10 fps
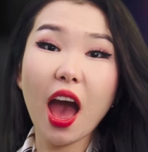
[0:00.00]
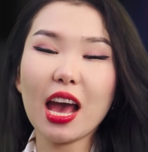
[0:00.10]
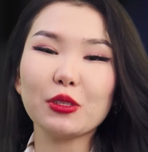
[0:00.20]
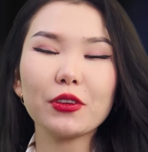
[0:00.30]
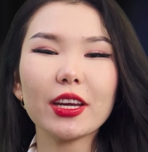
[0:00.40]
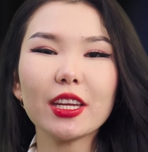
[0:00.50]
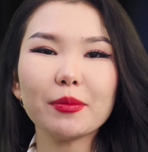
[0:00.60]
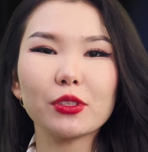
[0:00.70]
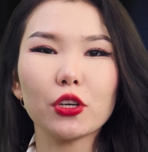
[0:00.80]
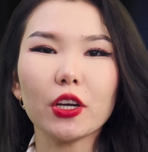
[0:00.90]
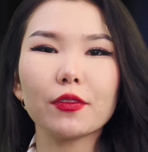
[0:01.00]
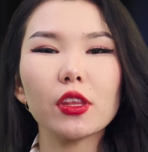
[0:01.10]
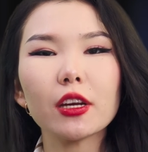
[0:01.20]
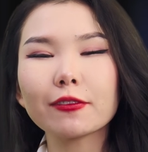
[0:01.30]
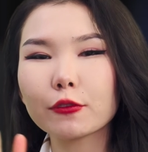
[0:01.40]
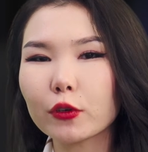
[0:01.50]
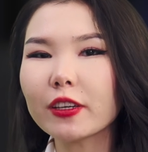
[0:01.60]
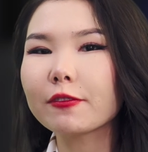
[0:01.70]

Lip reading: As you can observe, there are 4